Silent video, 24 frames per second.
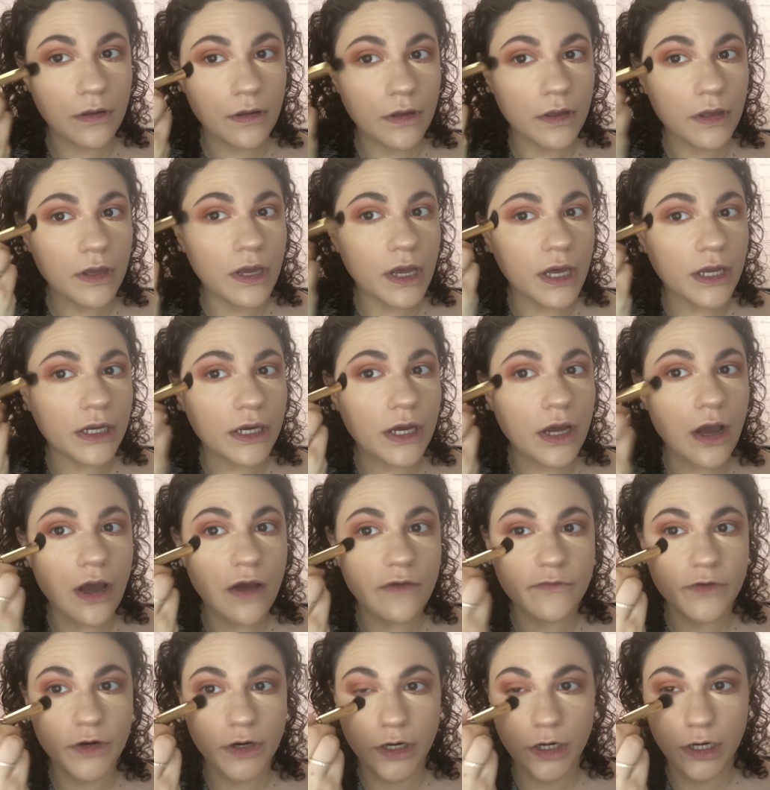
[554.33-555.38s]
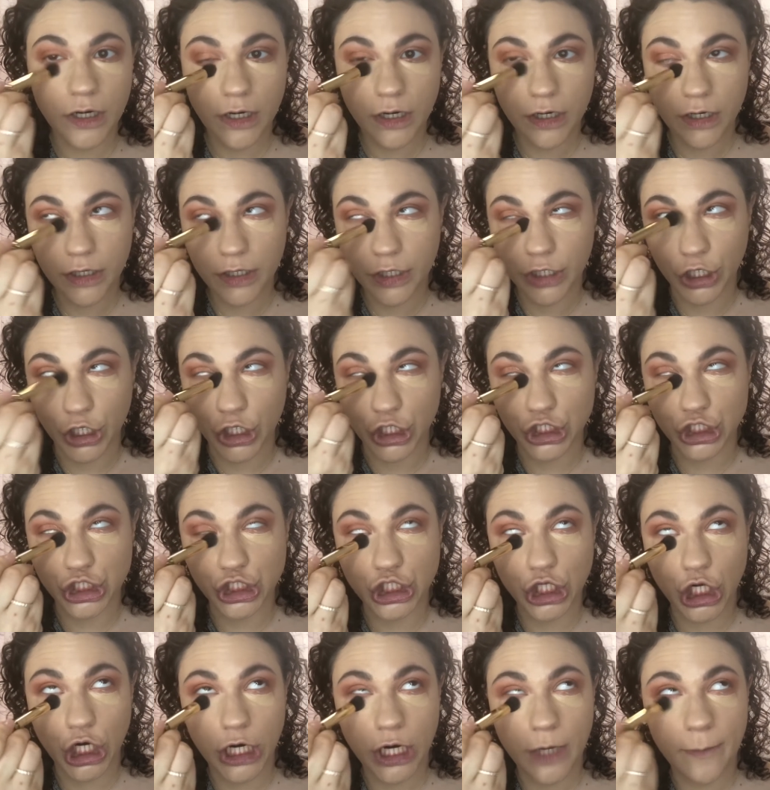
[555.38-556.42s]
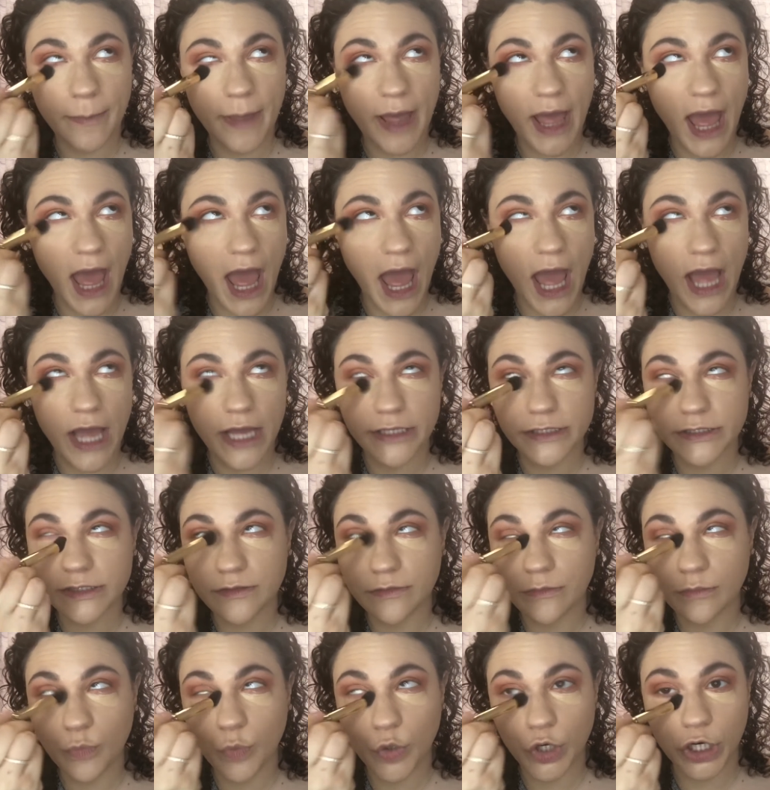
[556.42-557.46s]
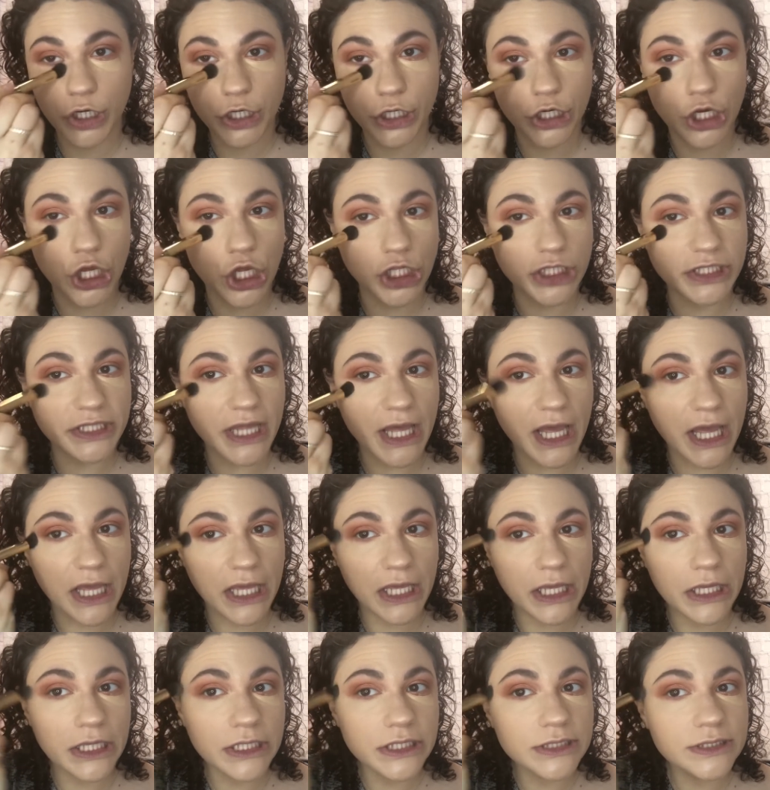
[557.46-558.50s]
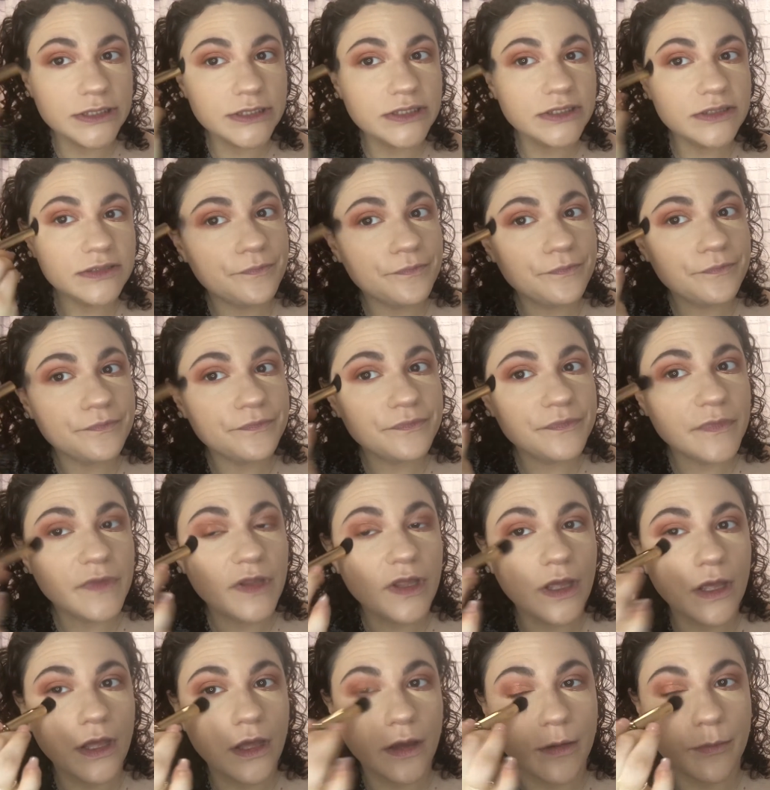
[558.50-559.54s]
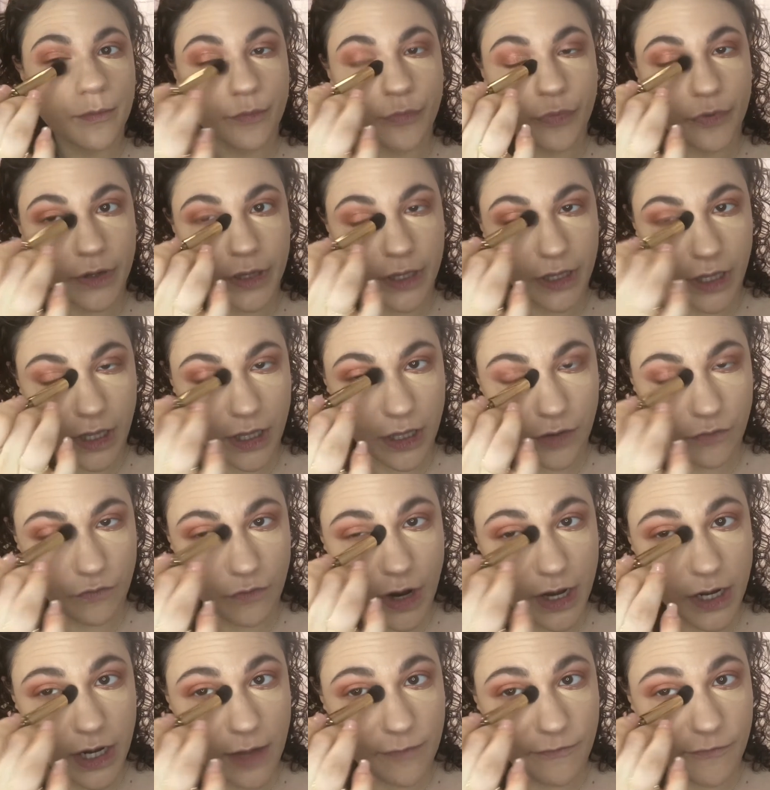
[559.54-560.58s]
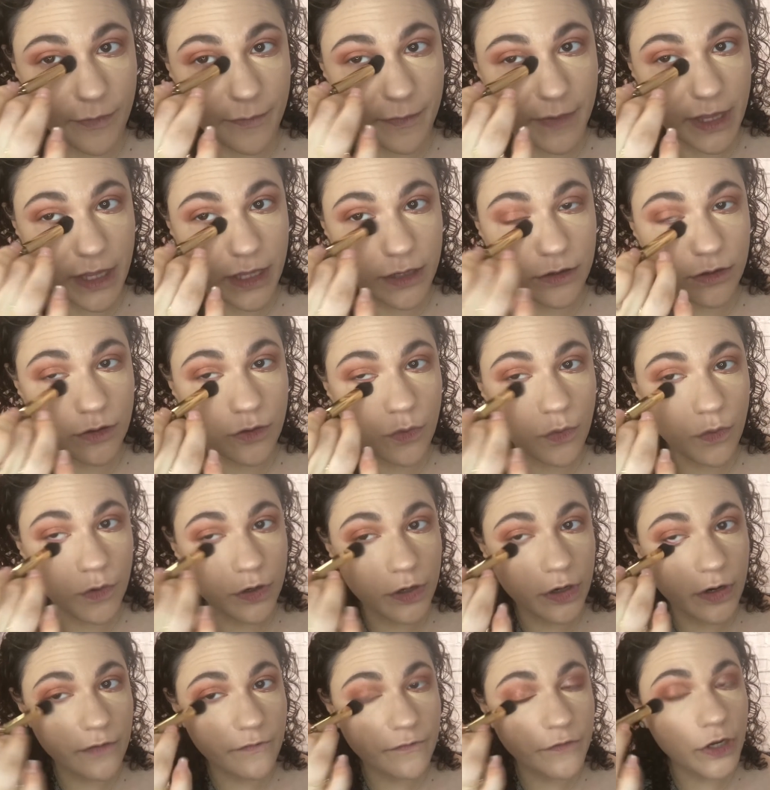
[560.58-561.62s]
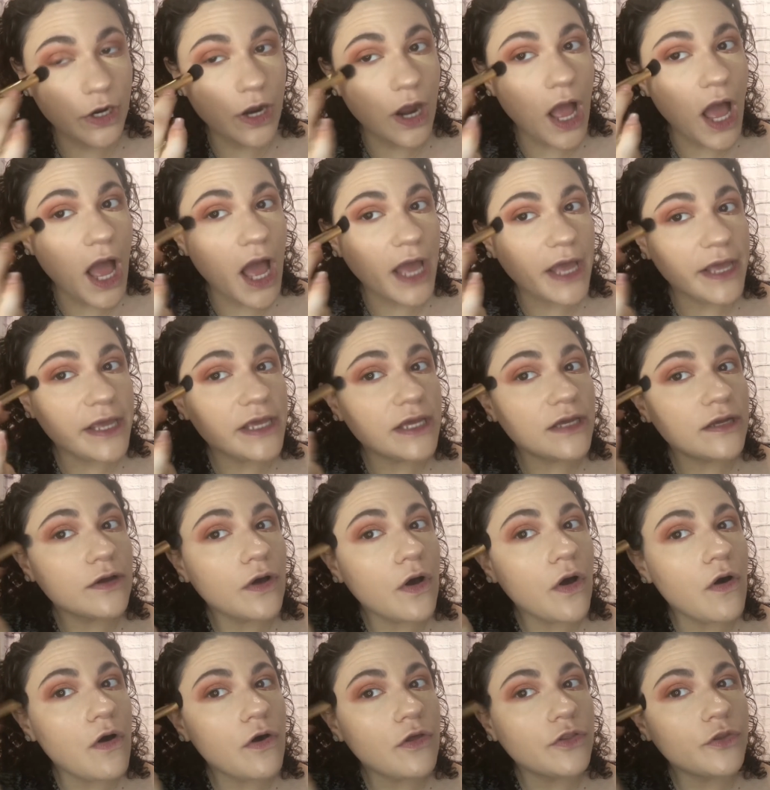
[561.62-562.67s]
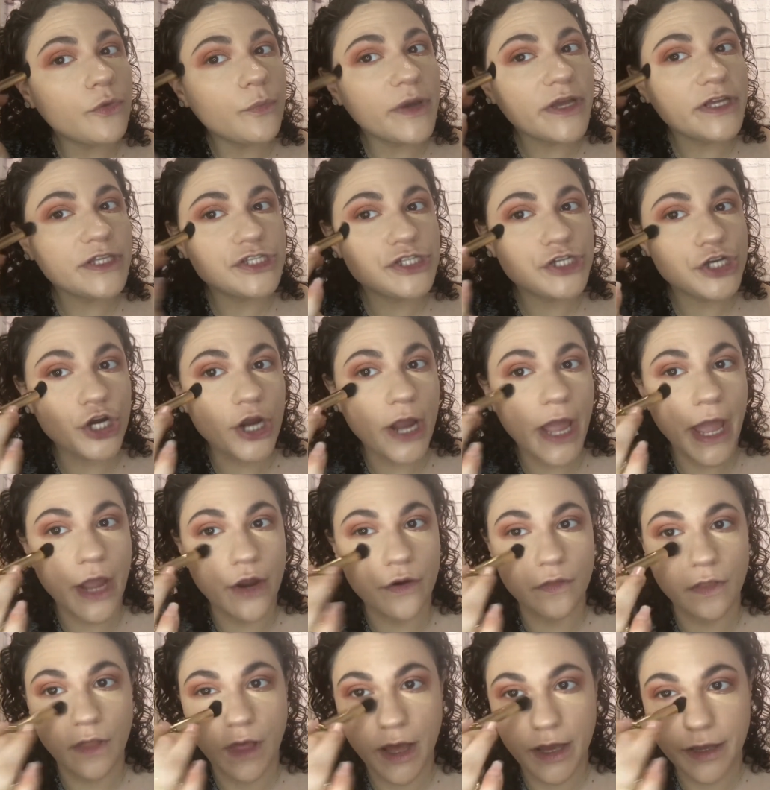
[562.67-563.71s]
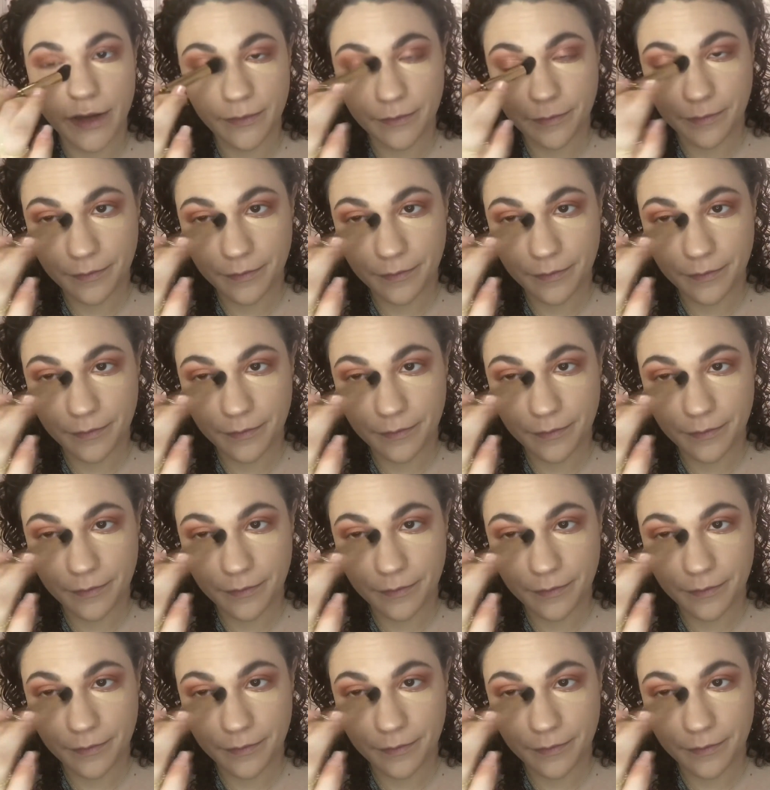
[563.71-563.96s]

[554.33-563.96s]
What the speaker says: Gotta cover your dark bag, so I'm working all day. I'm bringing it right up from the inner corner of your eye all the way to your hairline.